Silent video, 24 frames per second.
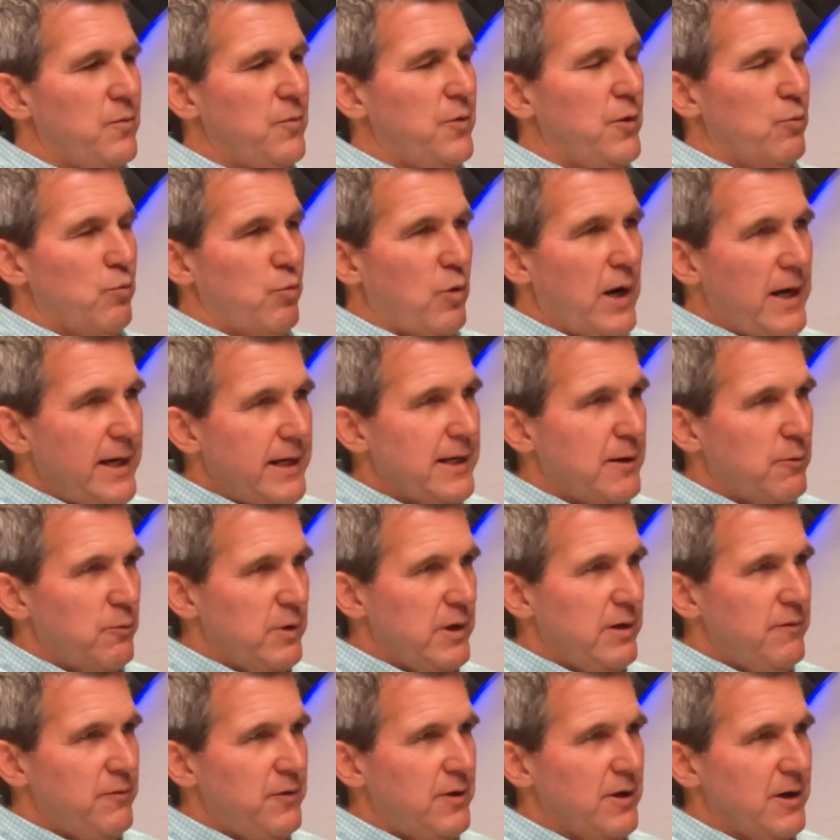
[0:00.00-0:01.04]
the writing
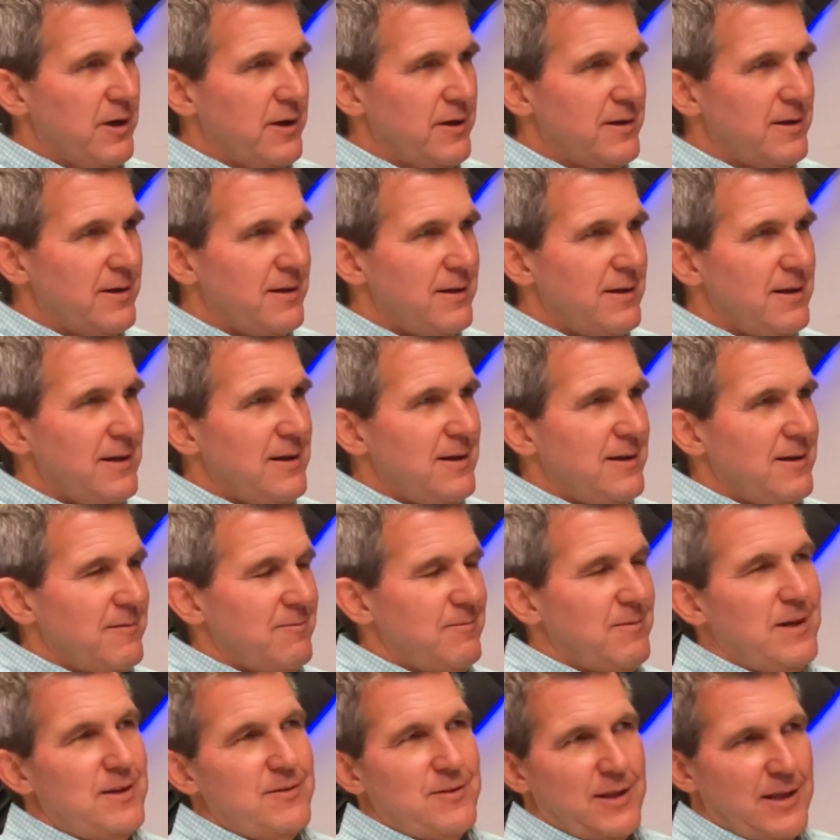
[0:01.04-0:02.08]
we've done,
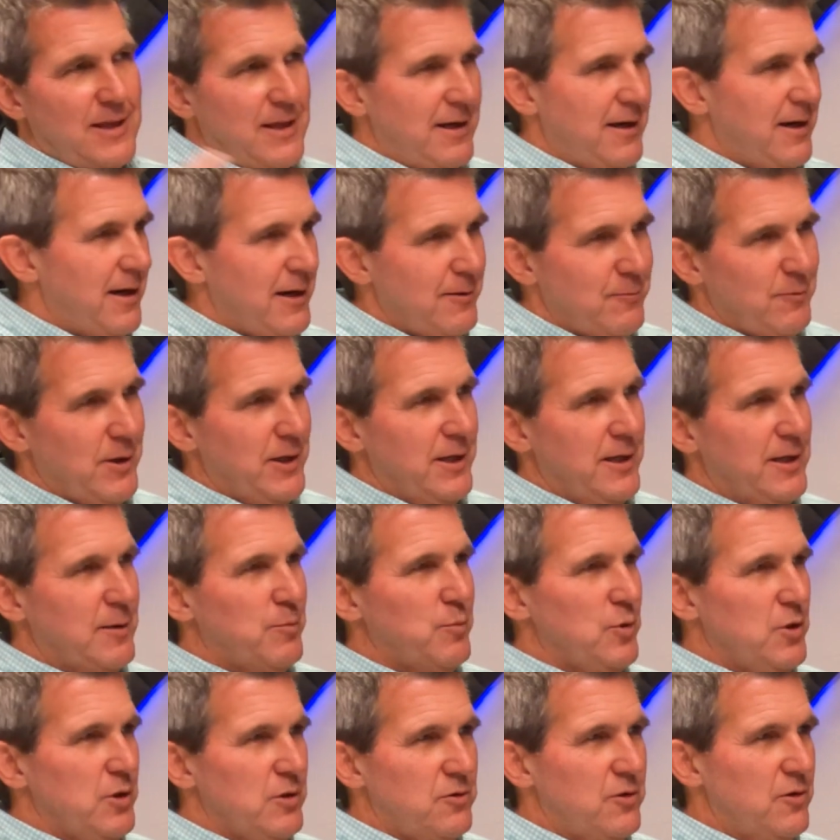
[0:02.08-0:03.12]
not the AI writing,
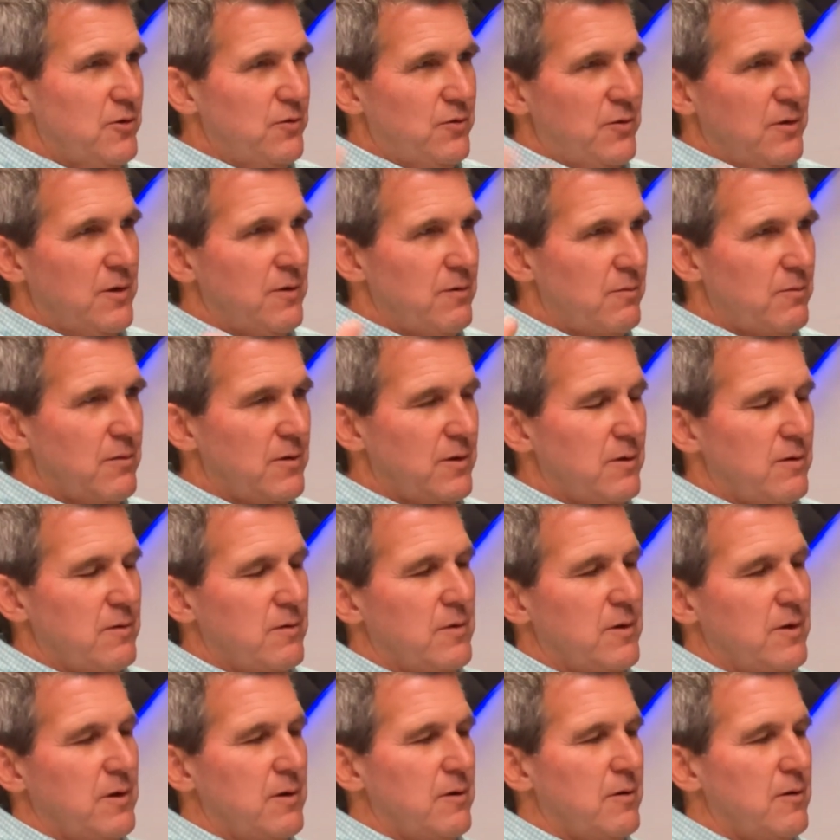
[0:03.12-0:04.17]
but just
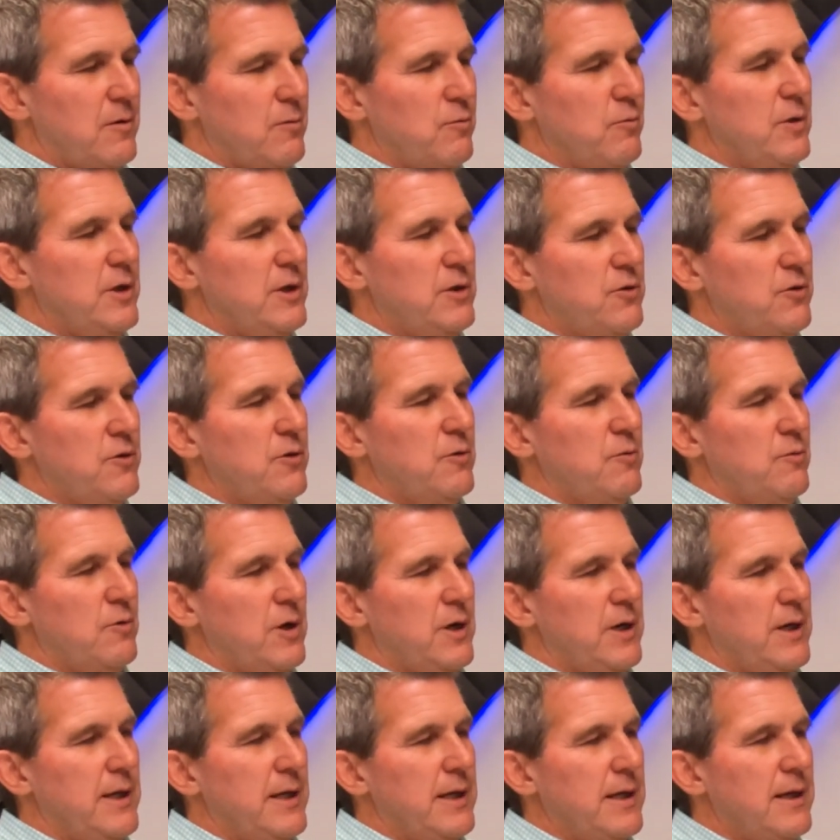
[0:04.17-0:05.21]
the original
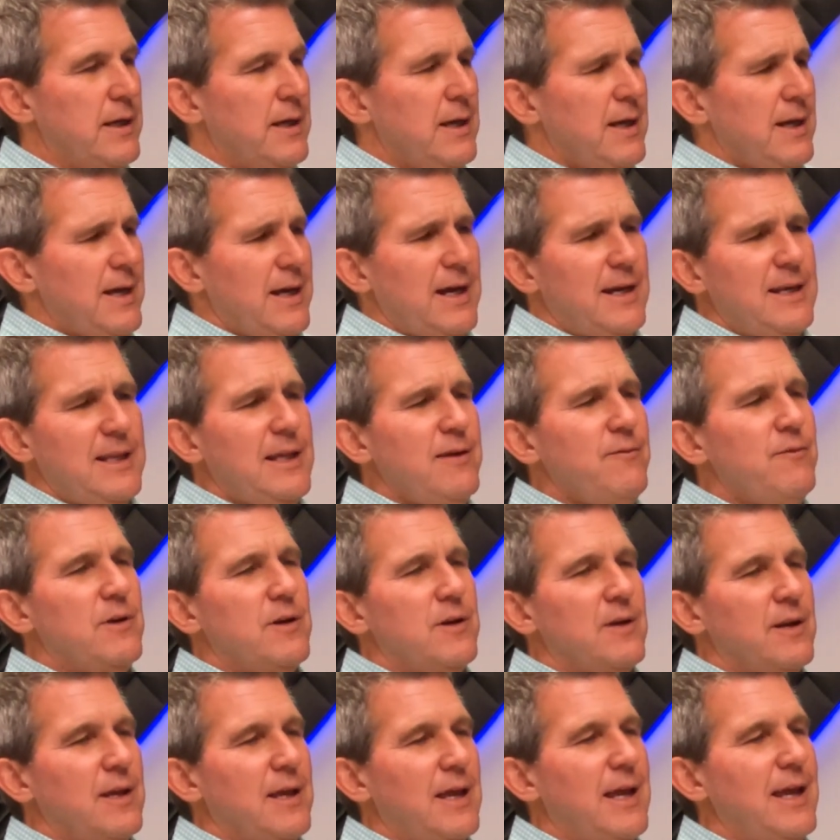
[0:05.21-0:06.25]
writing, and
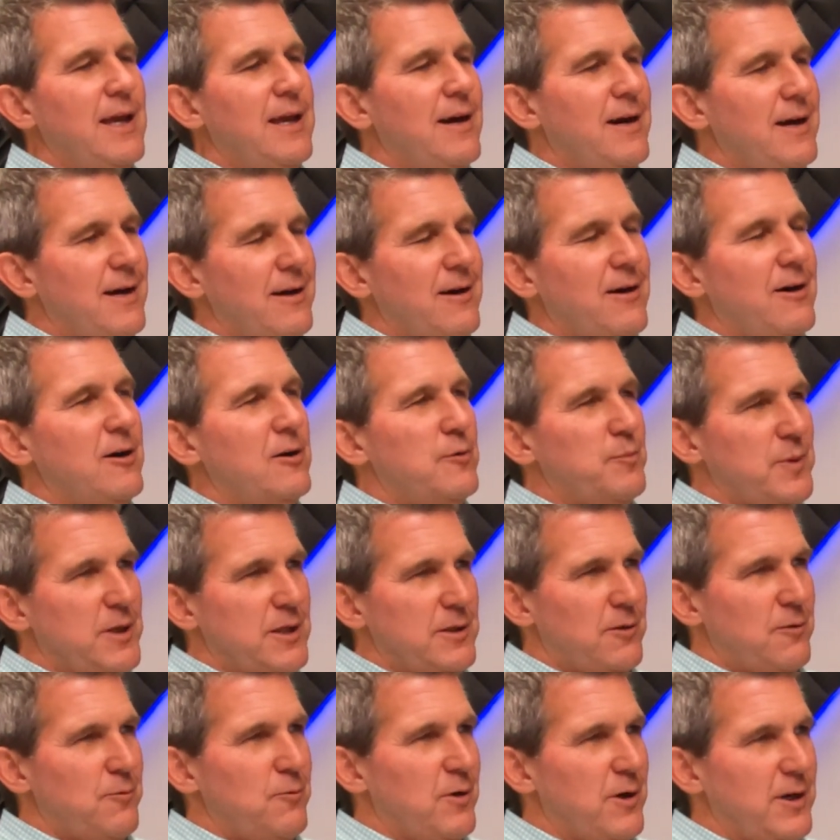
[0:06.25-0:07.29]
even AI
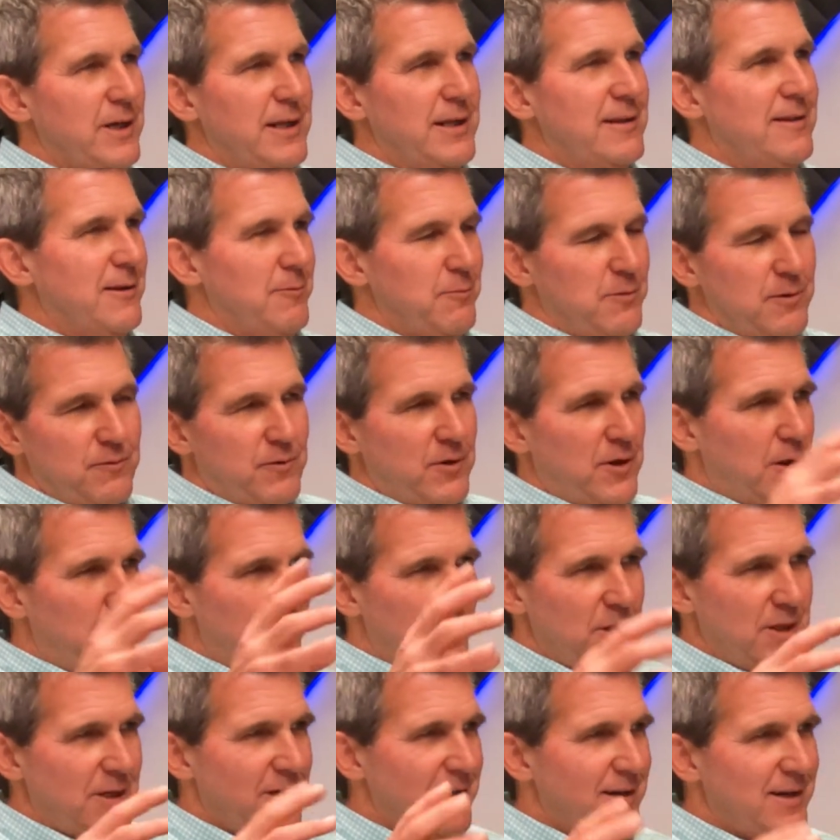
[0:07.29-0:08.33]
augmented writing that we've gone
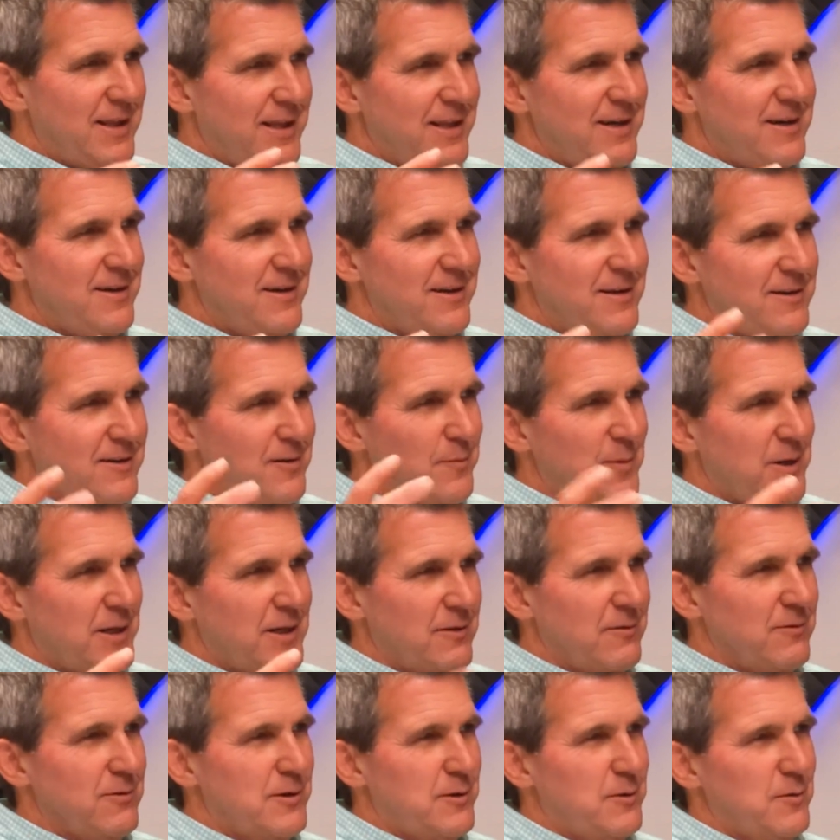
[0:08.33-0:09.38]
in and edited to make
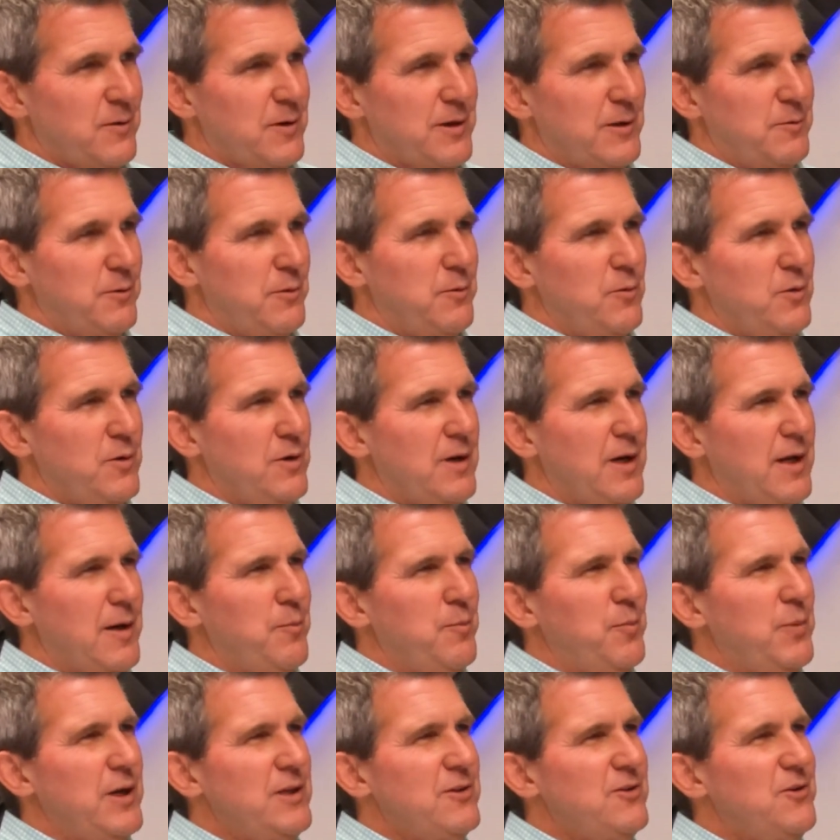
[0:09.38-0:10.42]
it look like we want, I
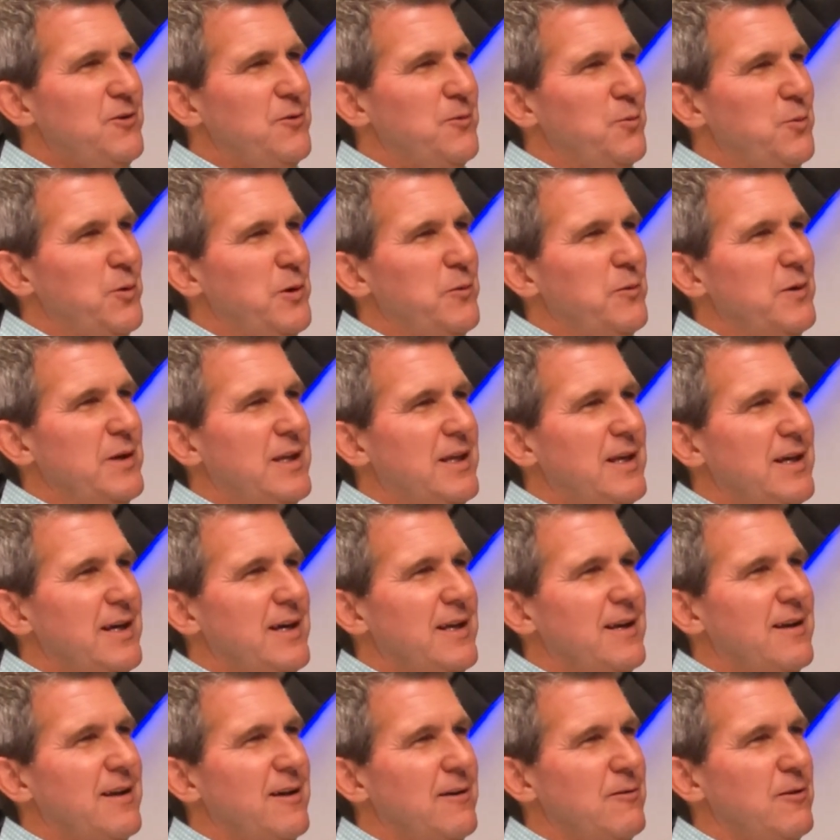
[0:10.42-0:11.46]
bet you we would
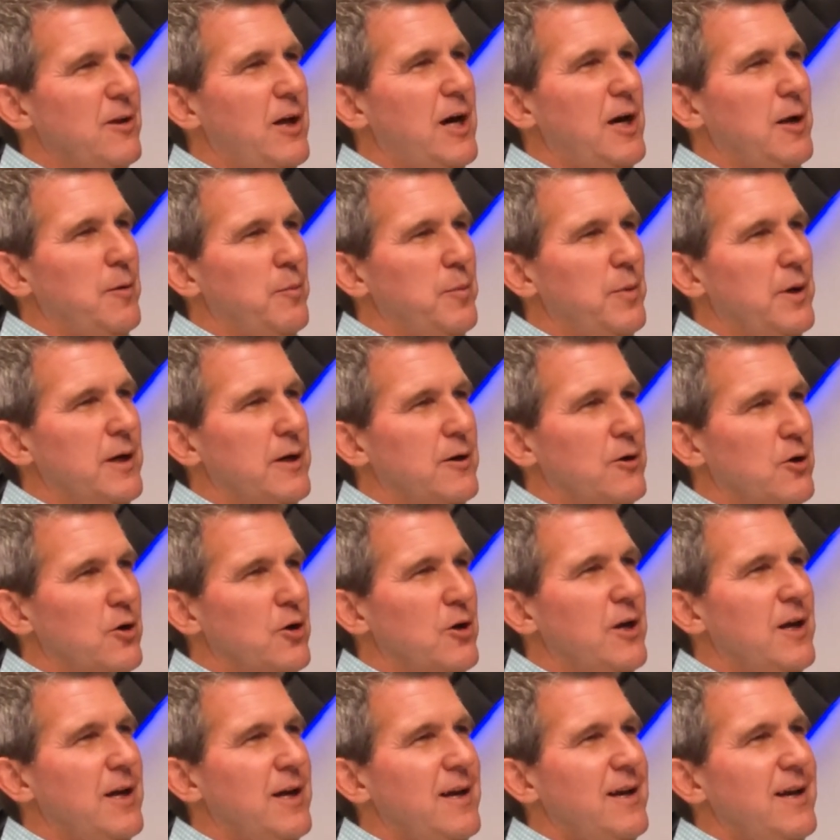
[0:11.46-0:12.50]
get a lot
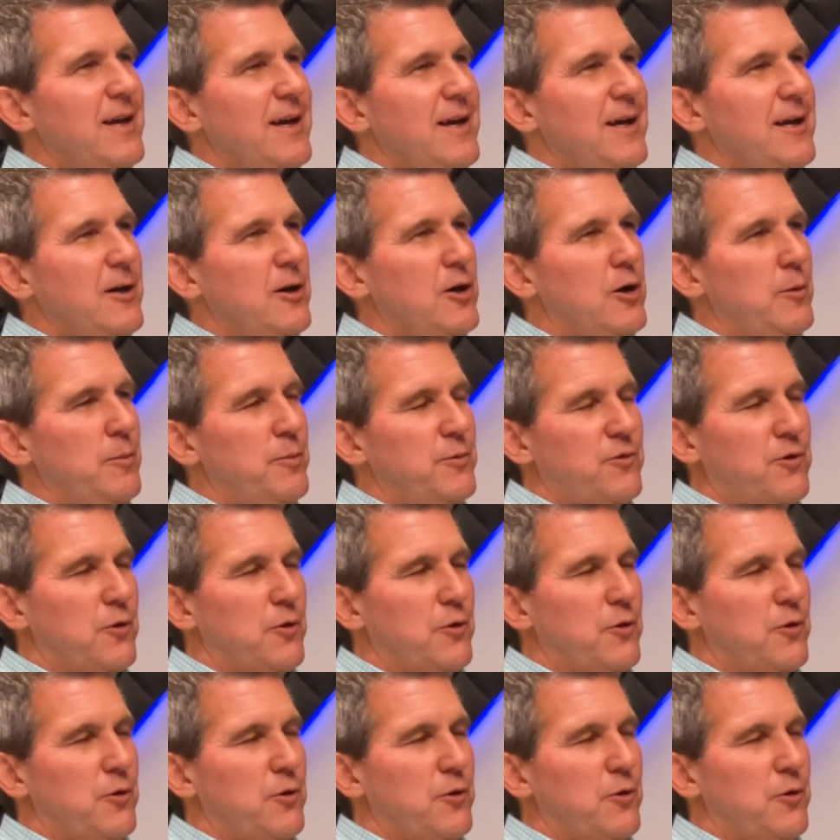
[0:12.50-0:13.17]
better help.